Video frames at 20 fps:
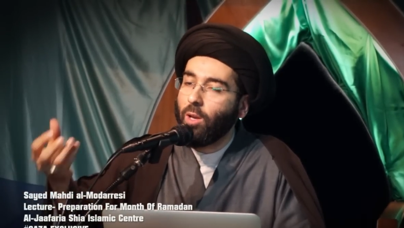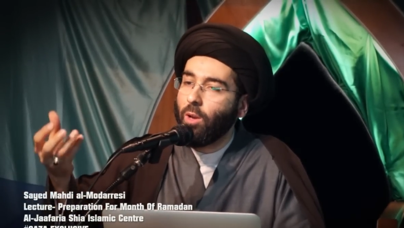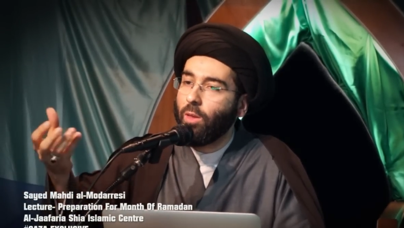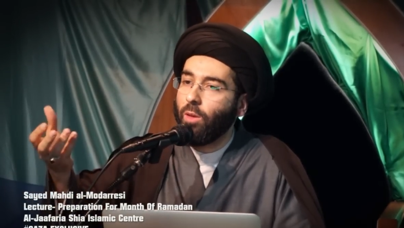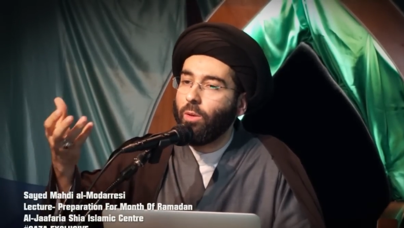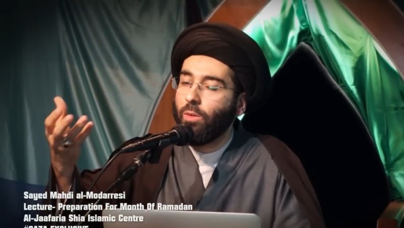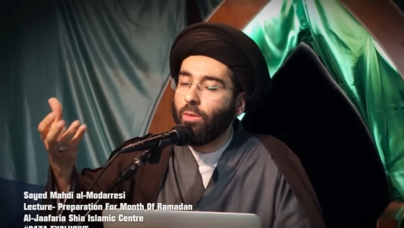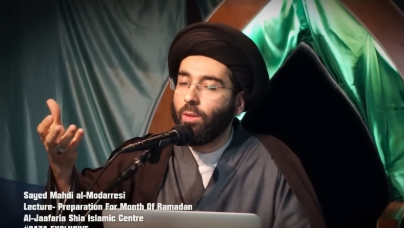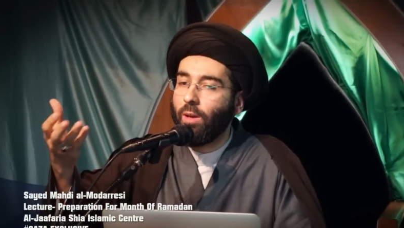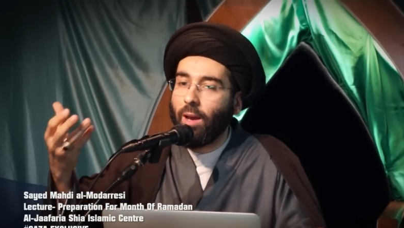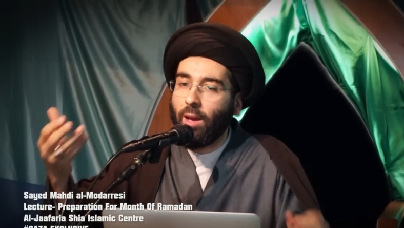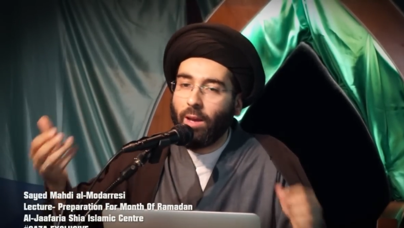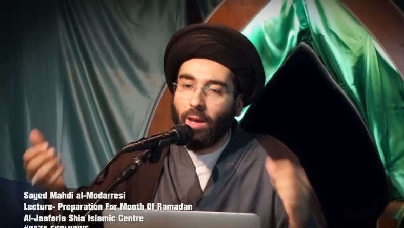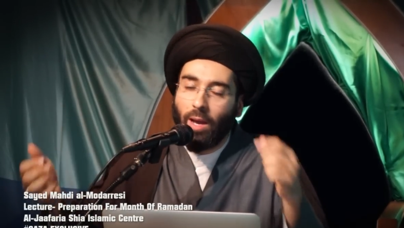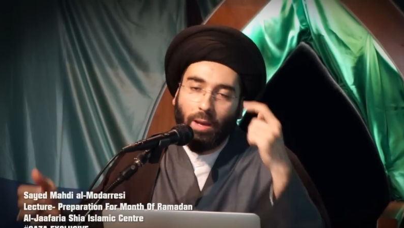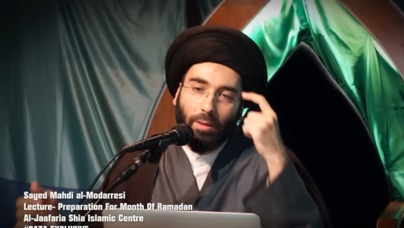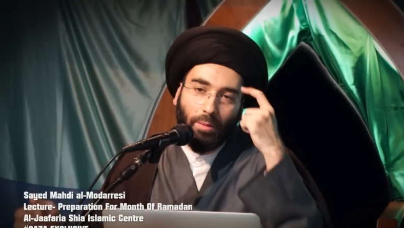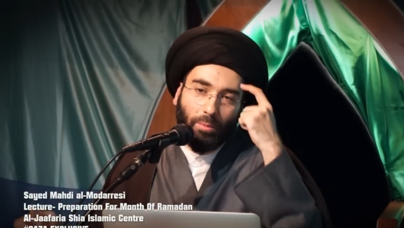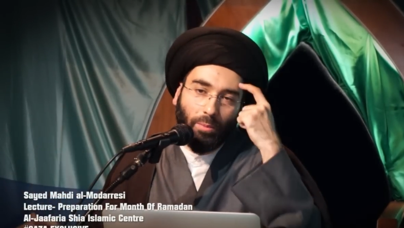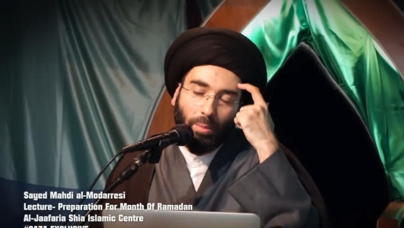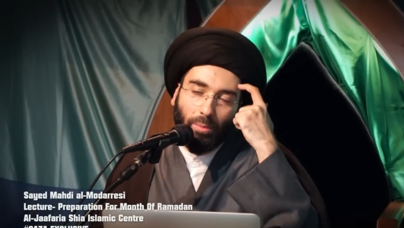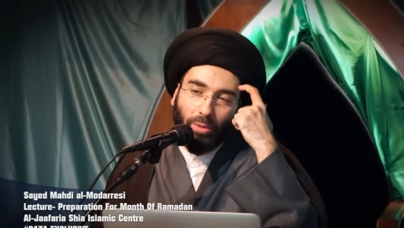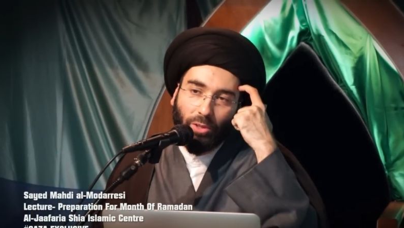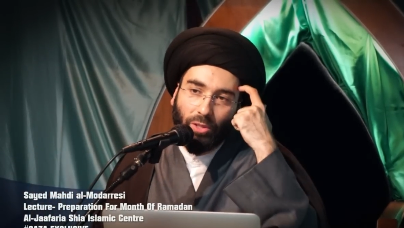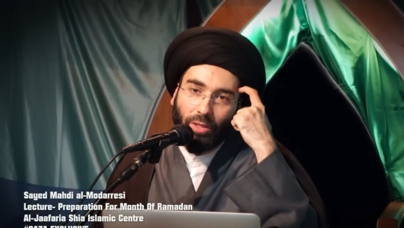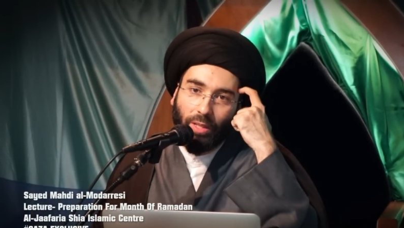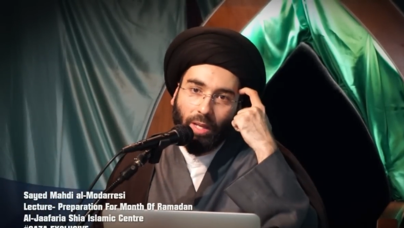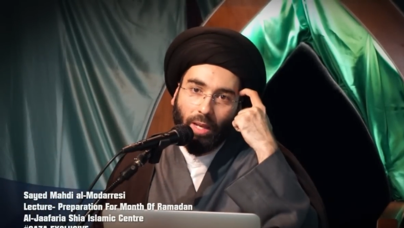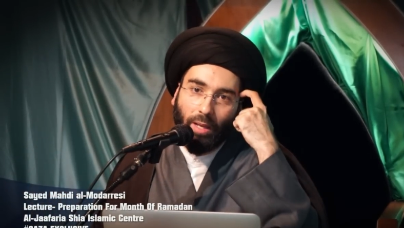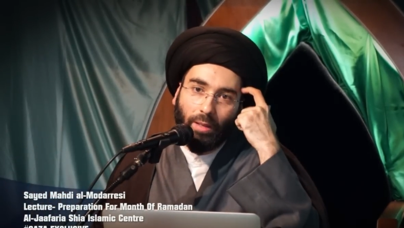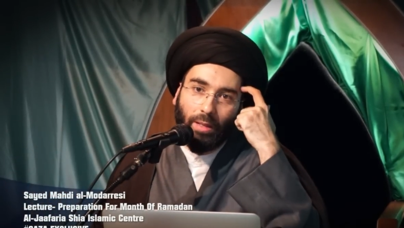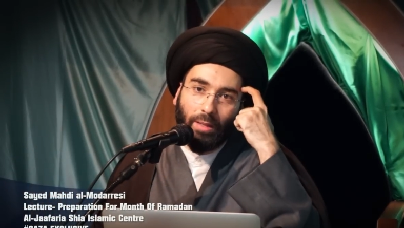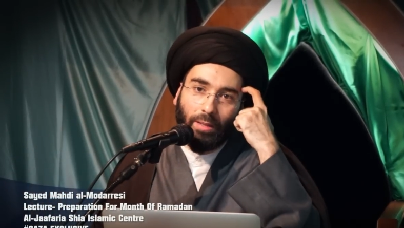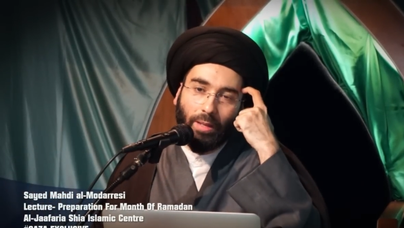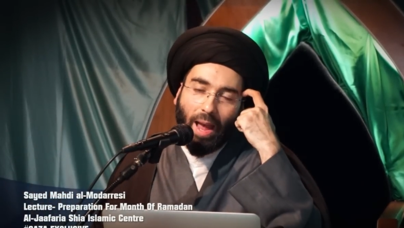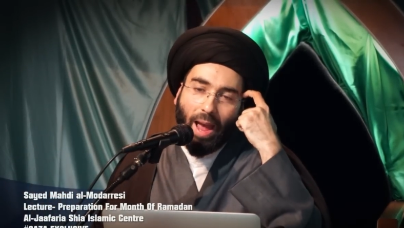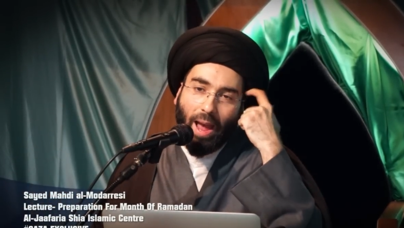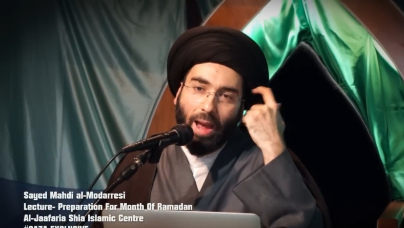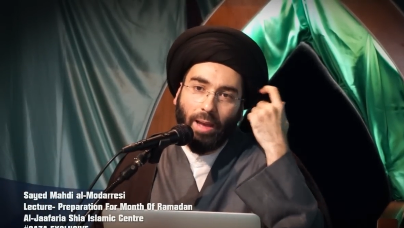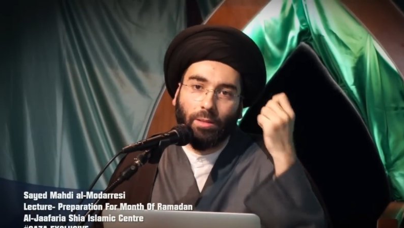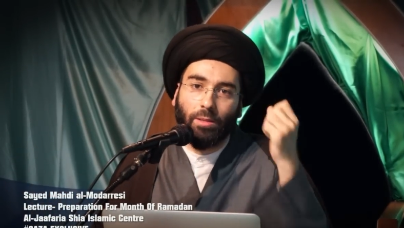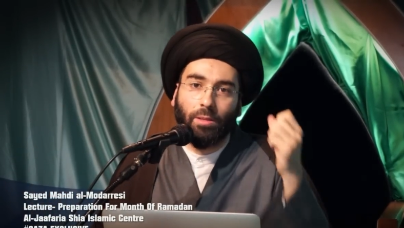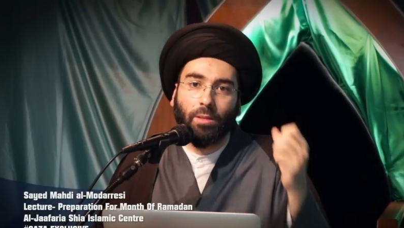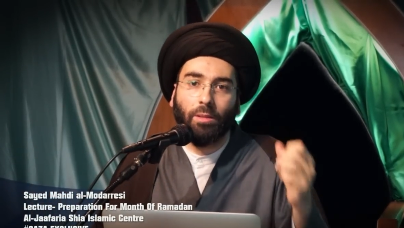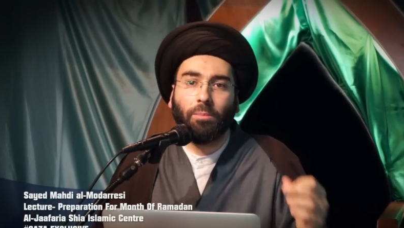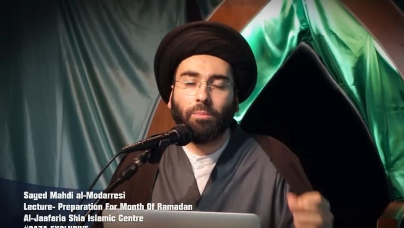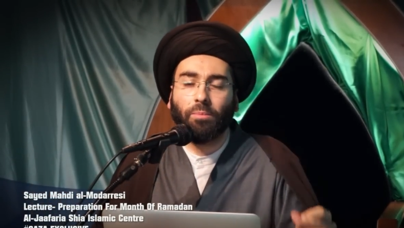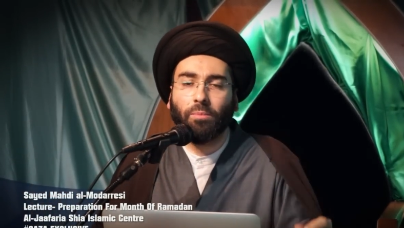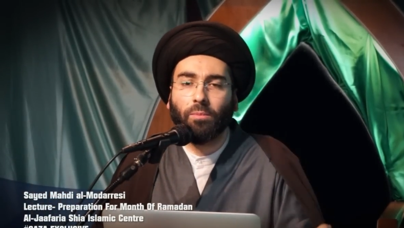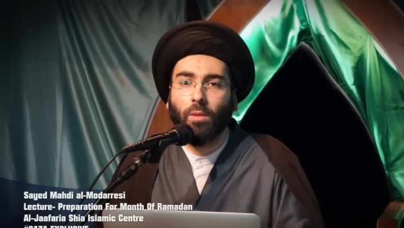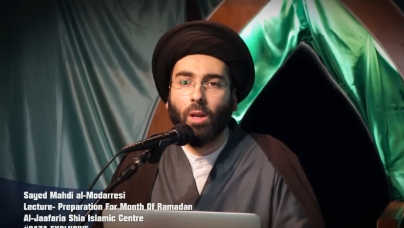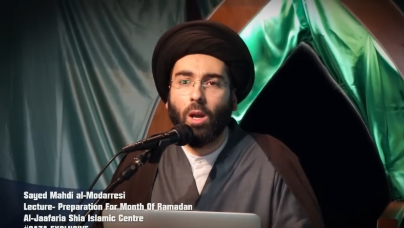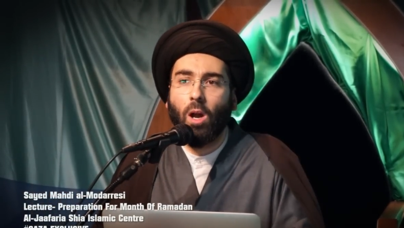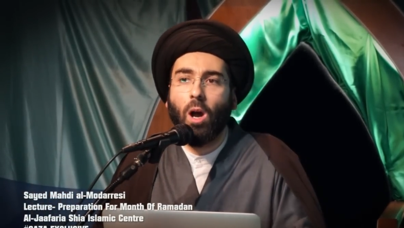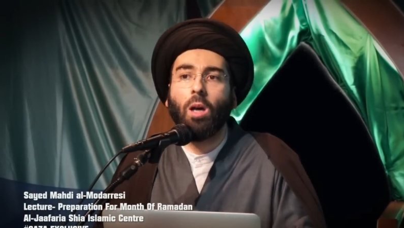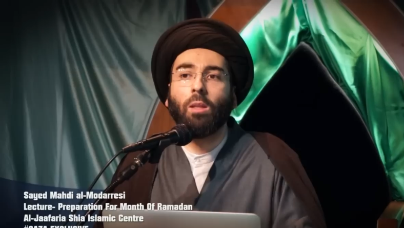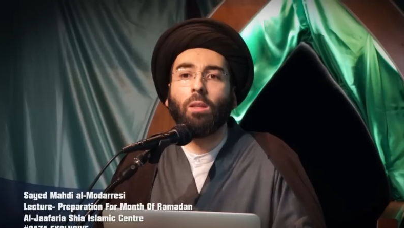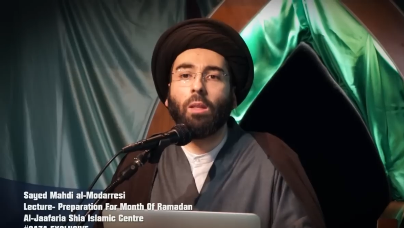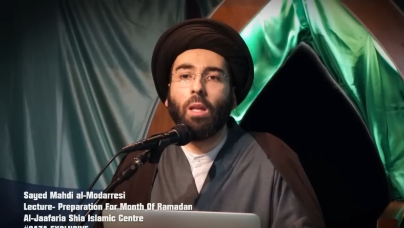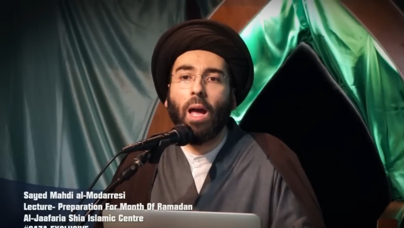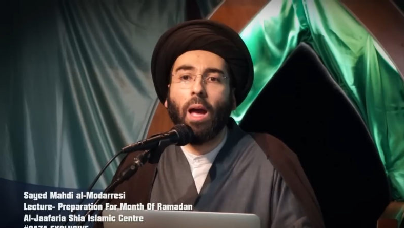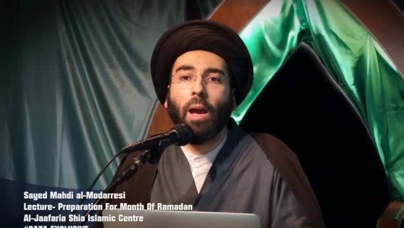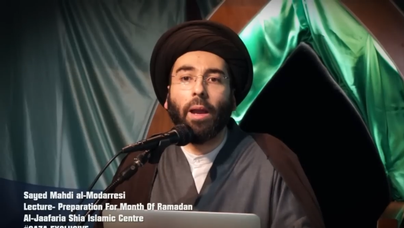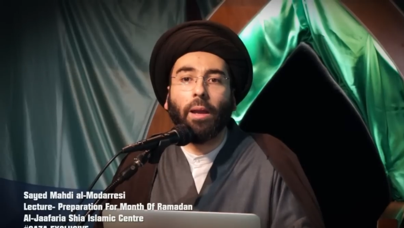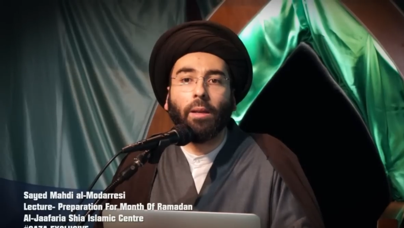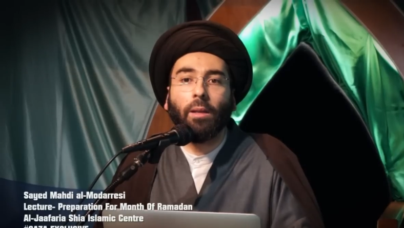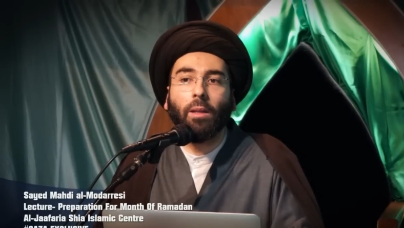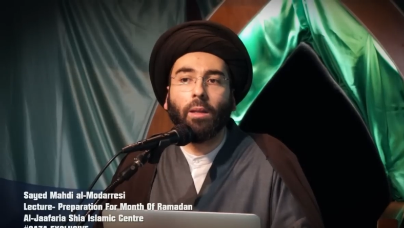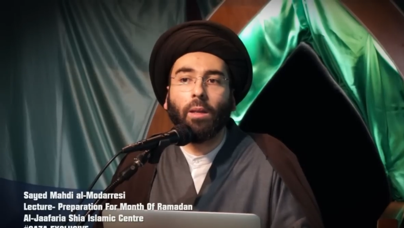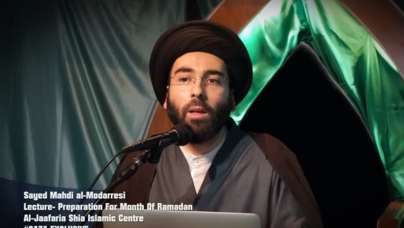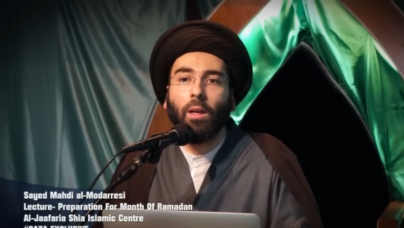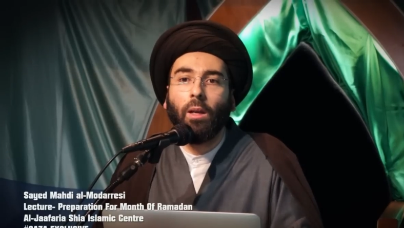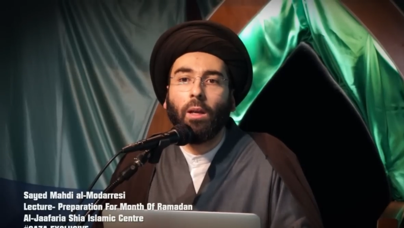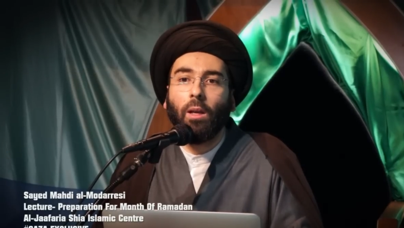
You know, I remember seeing these ads online,